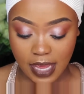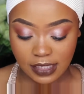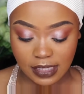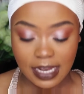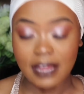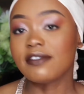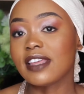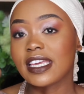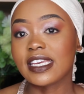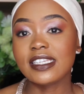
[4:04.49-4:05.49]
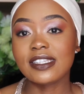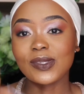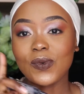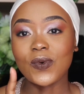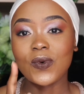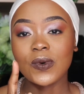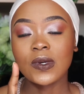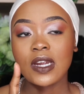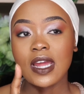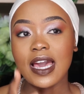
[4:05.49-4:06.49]
I still love the Kiss,
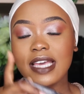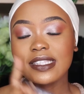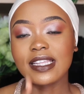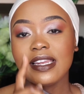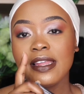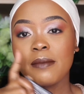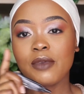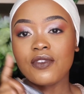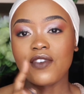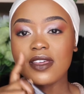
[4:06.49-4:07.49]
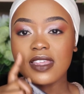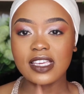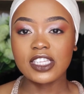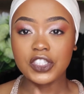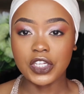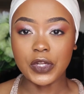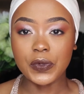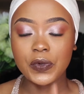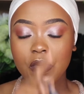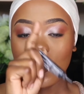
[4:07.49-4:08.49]
or I still prefer the Kiss
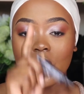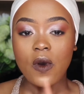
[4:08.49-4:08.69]
glue